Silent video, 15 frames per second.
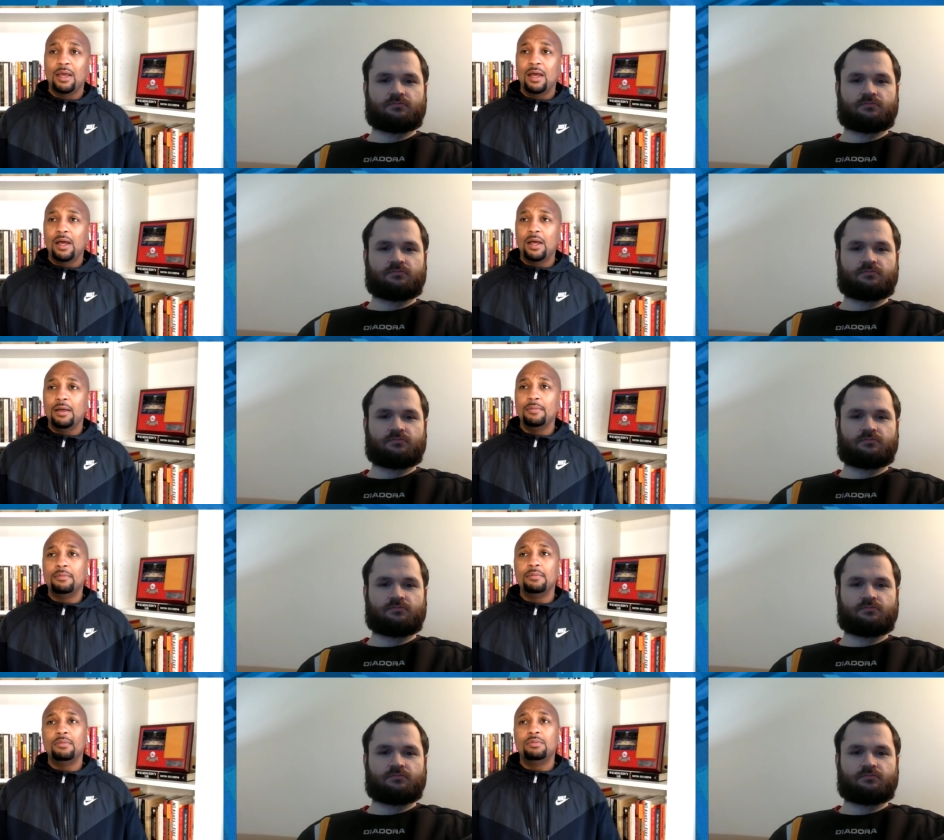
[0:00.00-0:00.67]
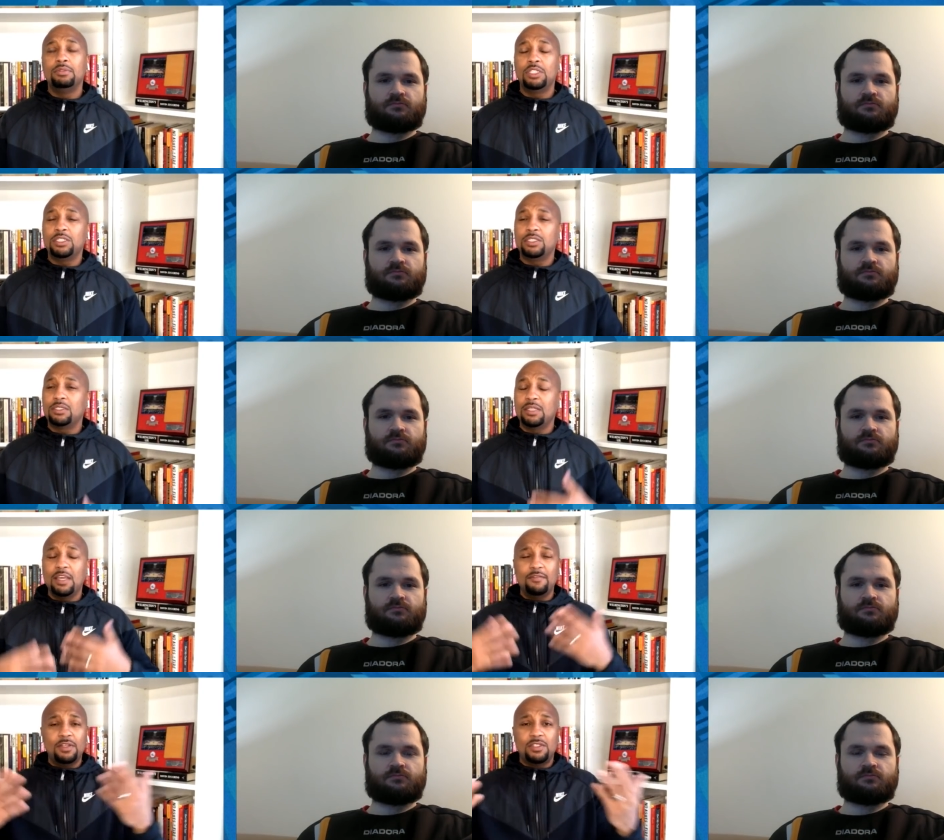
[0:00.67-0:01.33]
Speaker 1: Um,
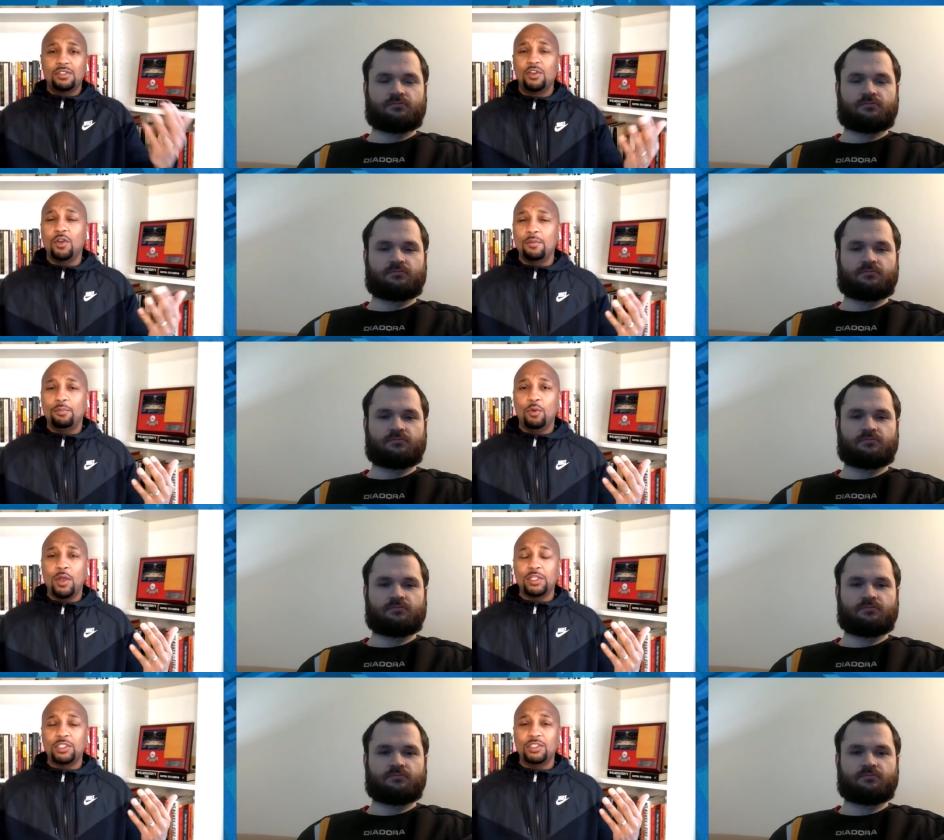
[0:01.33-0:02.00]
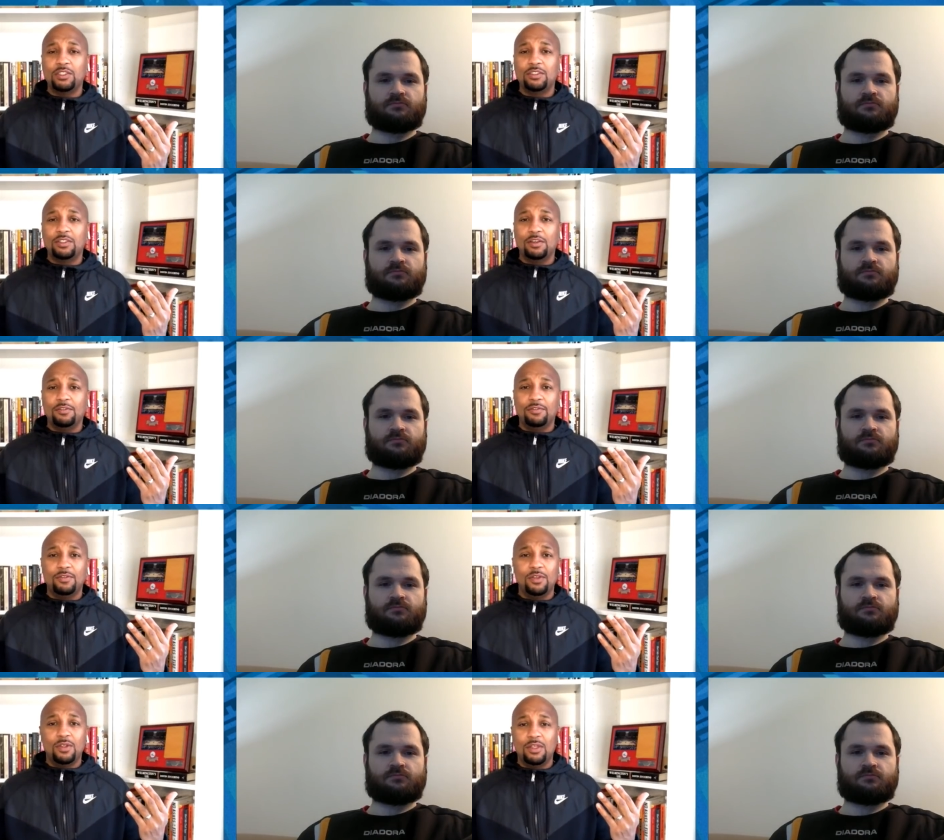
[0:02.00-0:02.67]
just give us your impressions of
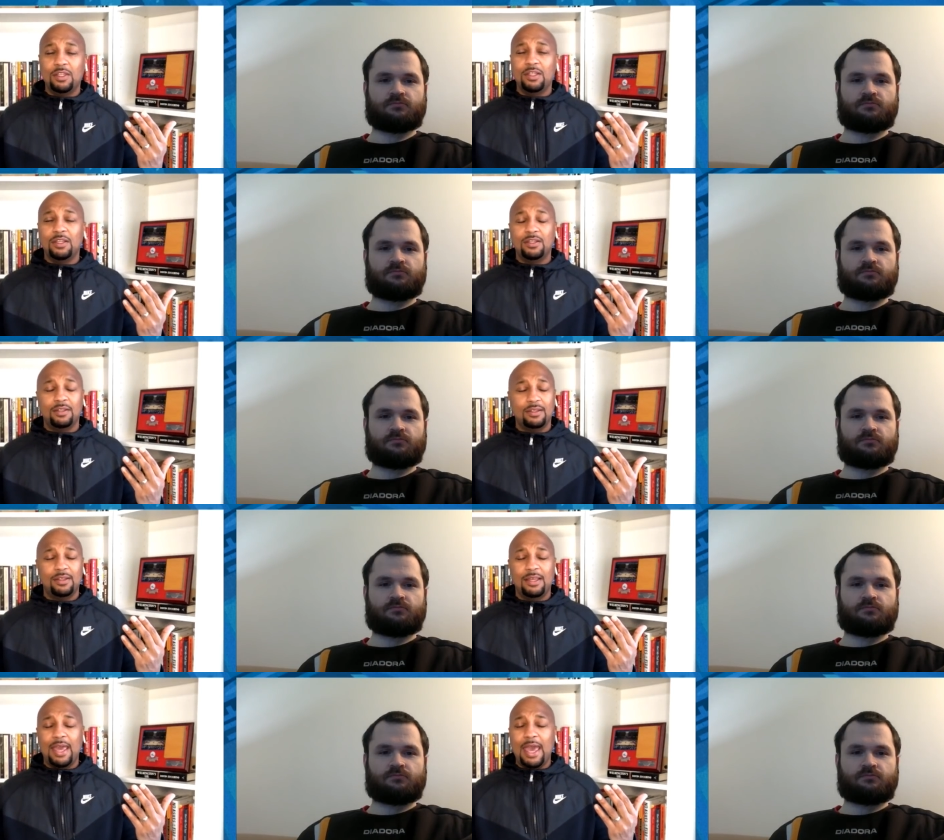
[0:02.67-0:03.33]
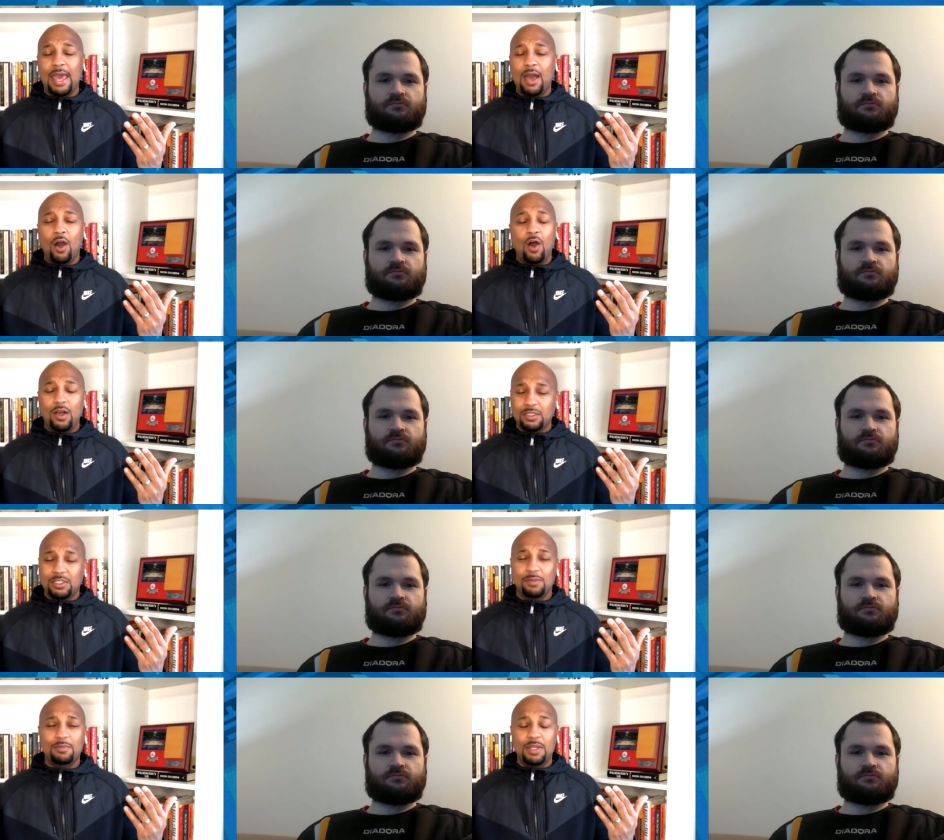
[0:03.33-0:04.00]
the
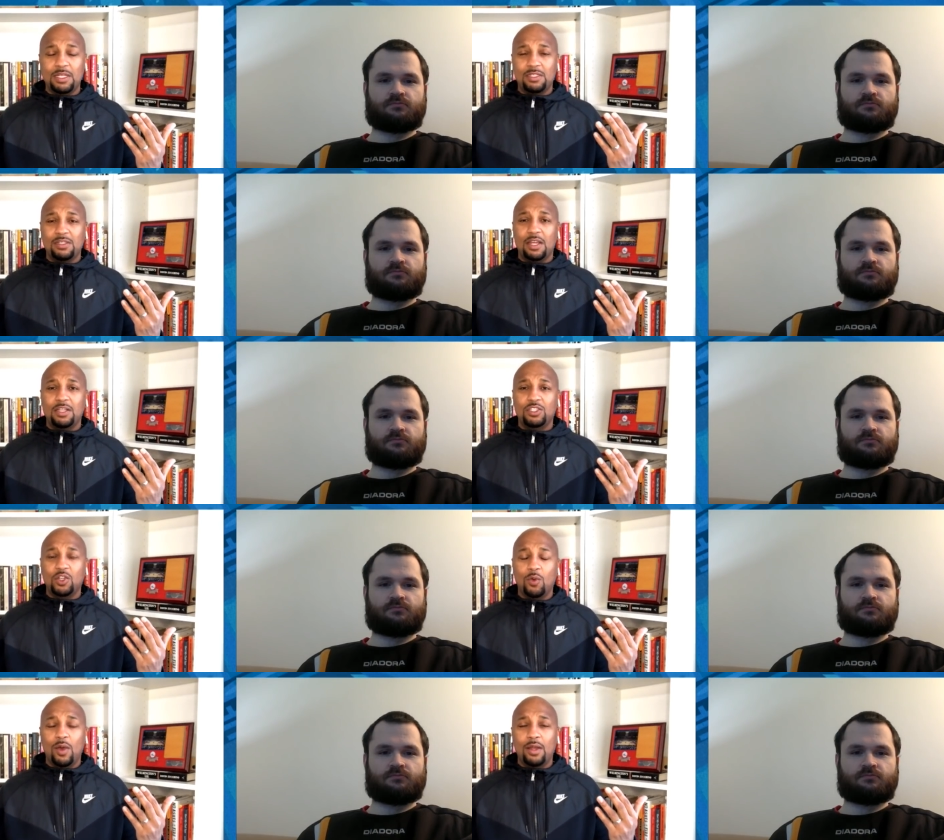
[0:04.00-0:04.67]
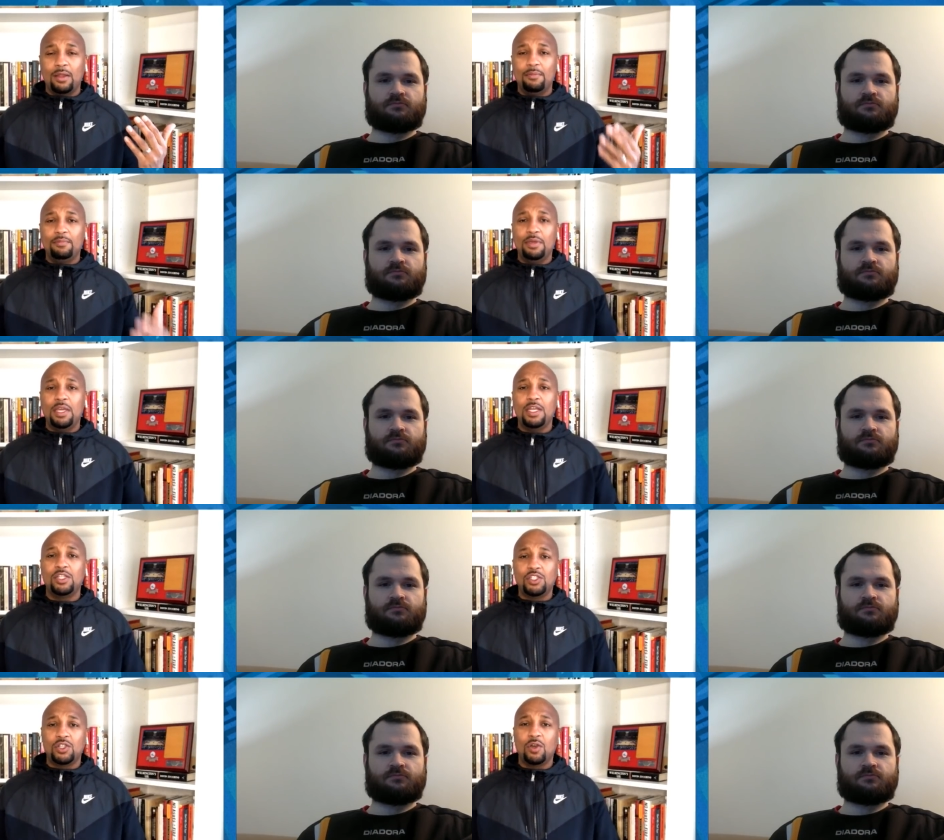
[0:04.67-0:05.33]
awesomeness that Joel
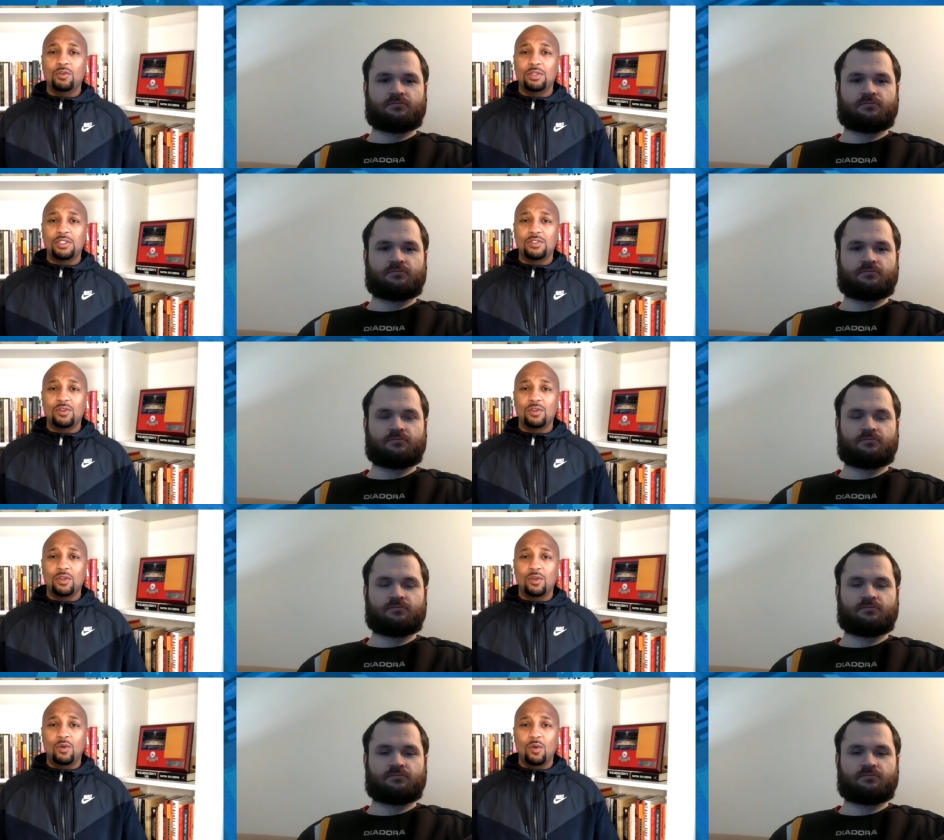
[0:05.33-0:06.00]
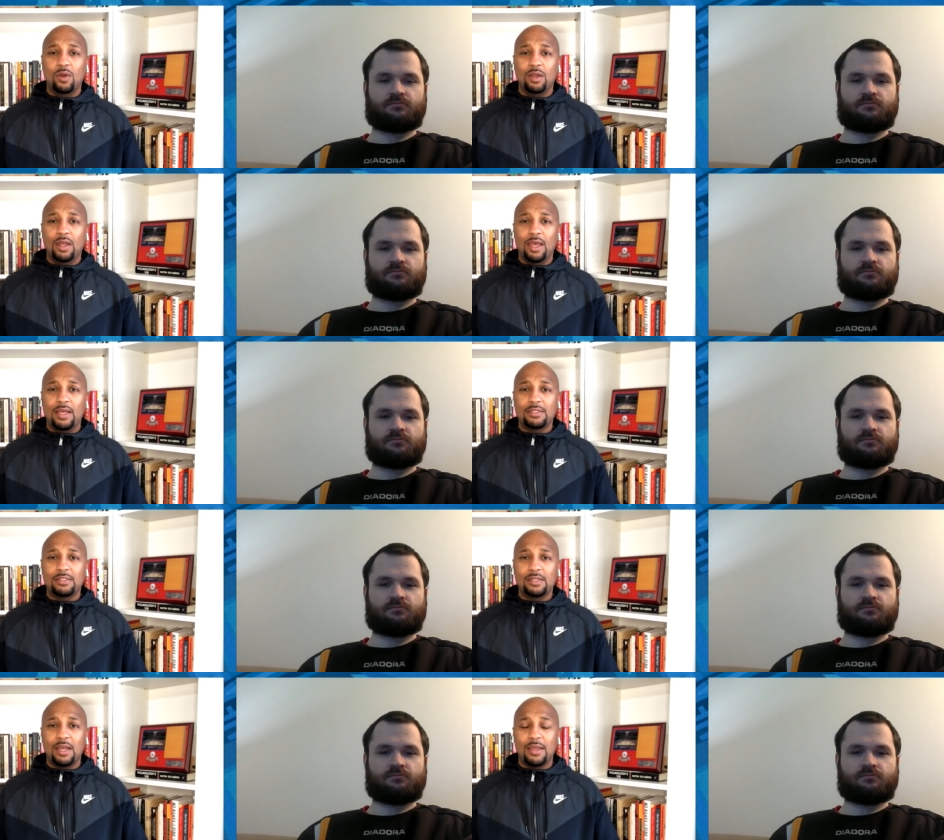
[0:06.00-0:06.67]
Embiid showed us on the court
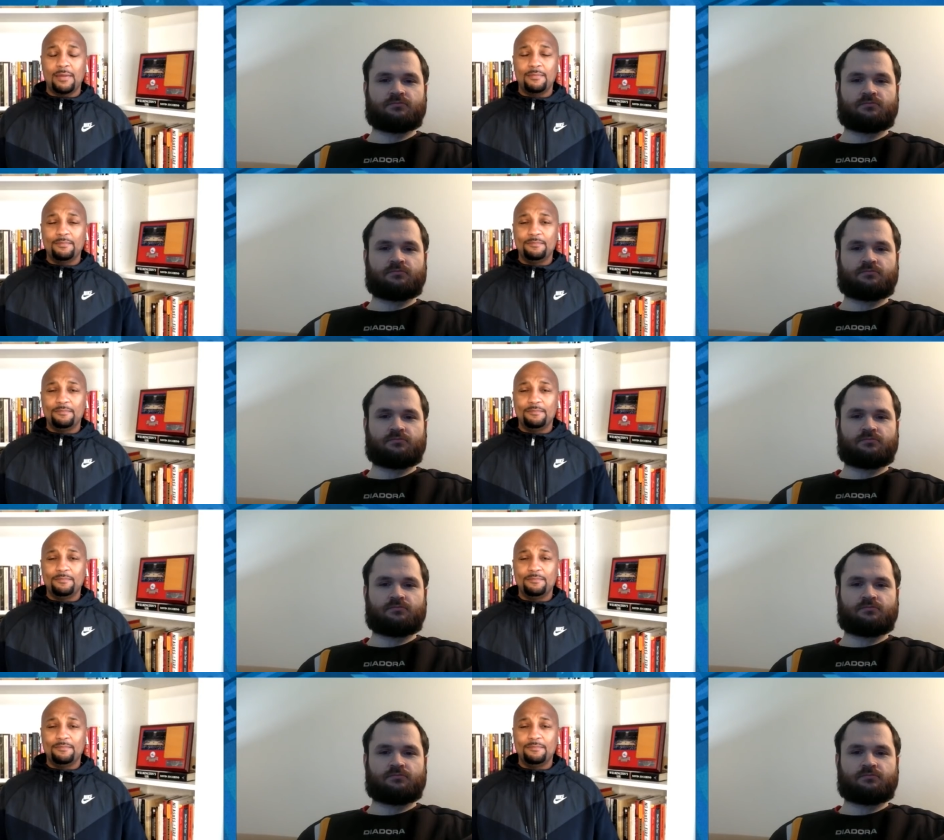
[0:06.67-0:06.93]
last night.